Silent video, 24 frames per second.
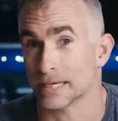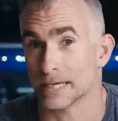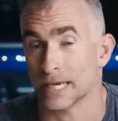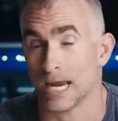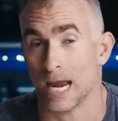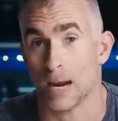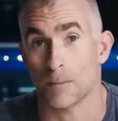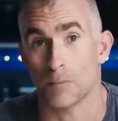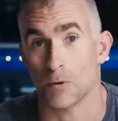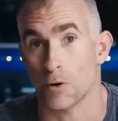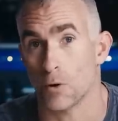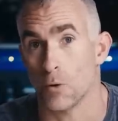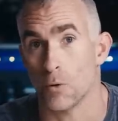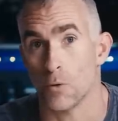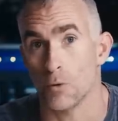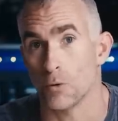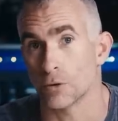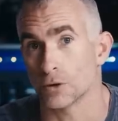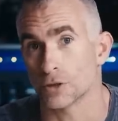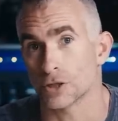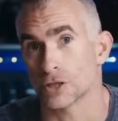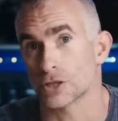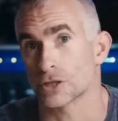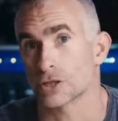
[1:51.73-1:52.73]
to camera
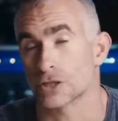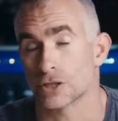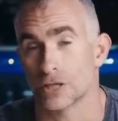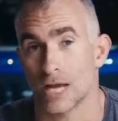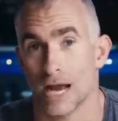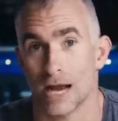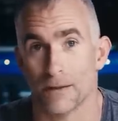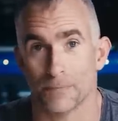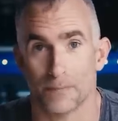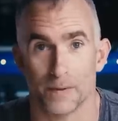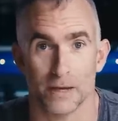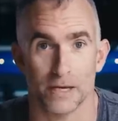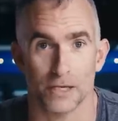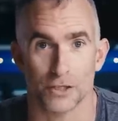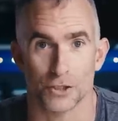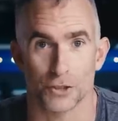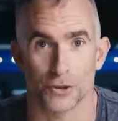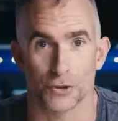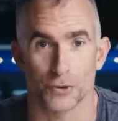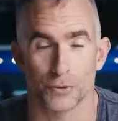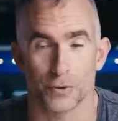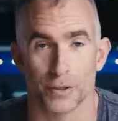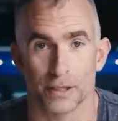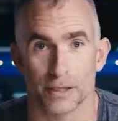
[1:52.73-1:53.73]
or just out there
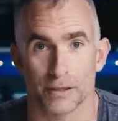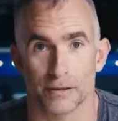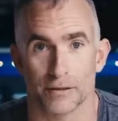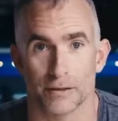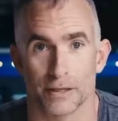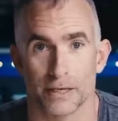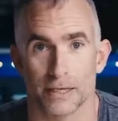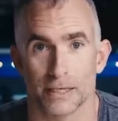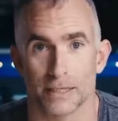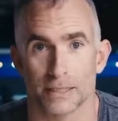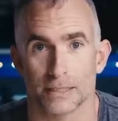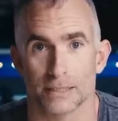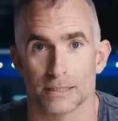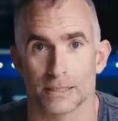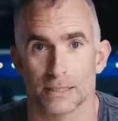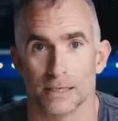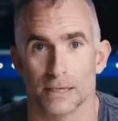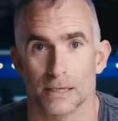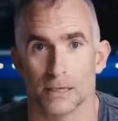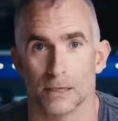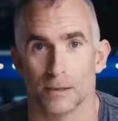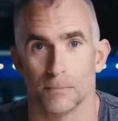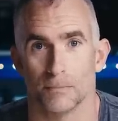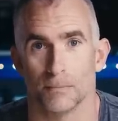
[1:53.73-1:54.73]
shooting things
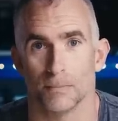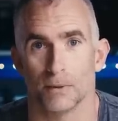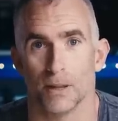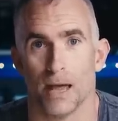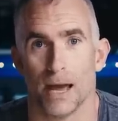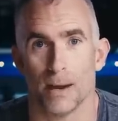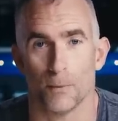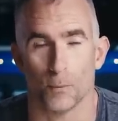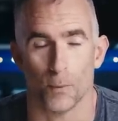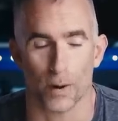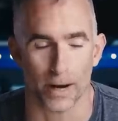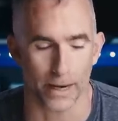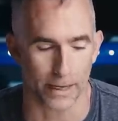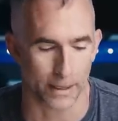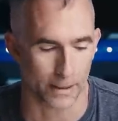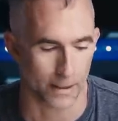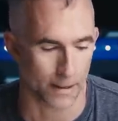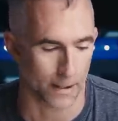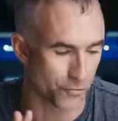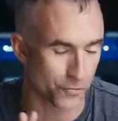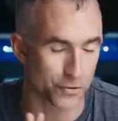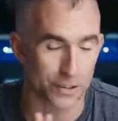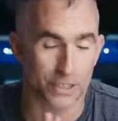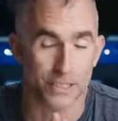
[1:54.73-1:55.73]
lightweight.
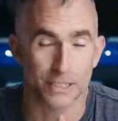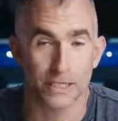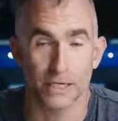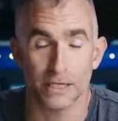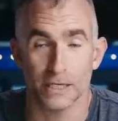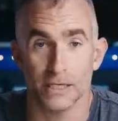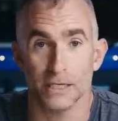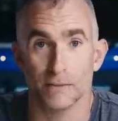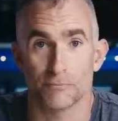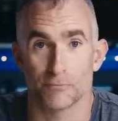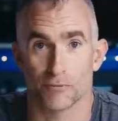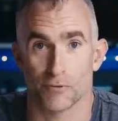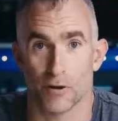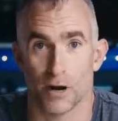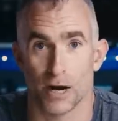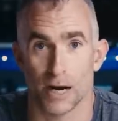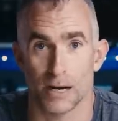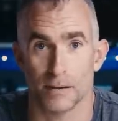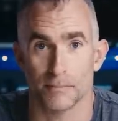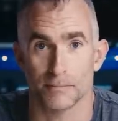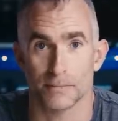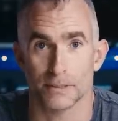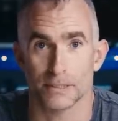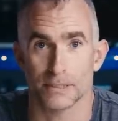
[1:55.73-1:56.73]
The Cine
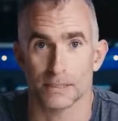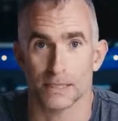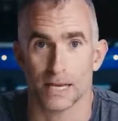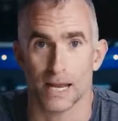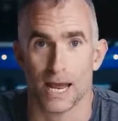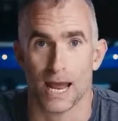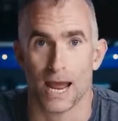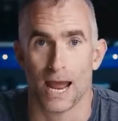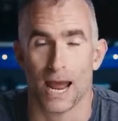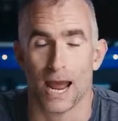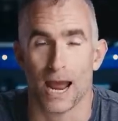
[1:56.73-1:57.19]
Primes,